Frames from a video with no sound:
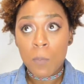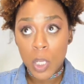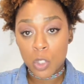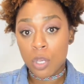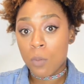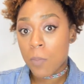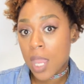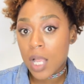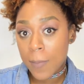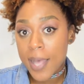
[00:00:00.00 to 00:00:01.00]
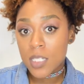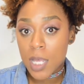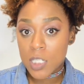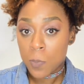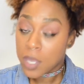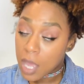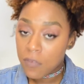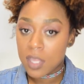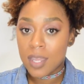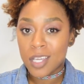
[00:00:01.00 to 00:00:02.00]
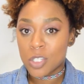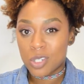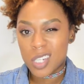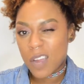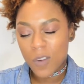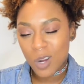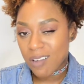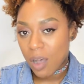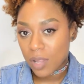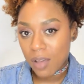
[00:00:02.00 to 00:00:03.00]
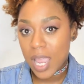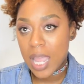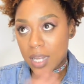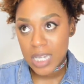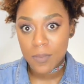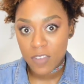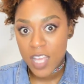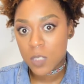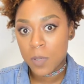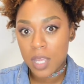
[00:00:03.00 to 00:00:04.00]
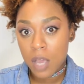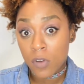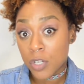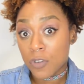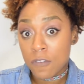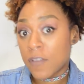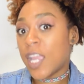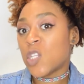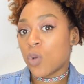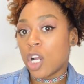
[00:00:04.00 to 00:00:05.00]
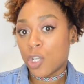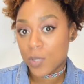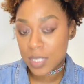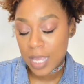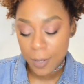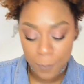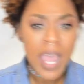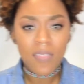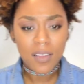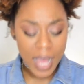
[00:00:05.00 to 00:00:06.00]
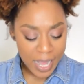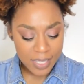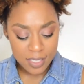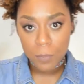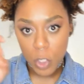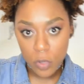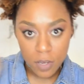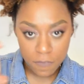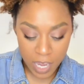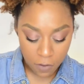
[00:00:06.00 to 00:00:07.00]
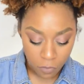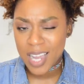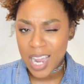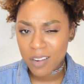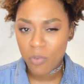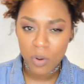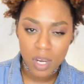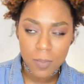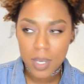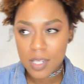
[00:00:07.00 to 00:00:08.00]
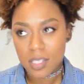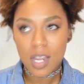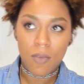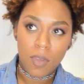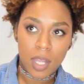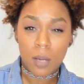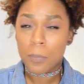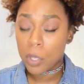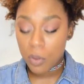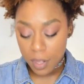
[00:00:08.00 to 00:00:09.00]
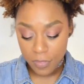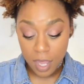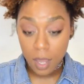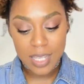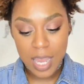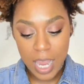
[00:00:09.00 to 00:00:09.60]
make sure your makeup has SPF in it, because you should never go out without any type of SPF on your face or on your skin. And the last beauty favorite, kind of weird because it's not really like a beauty thing, the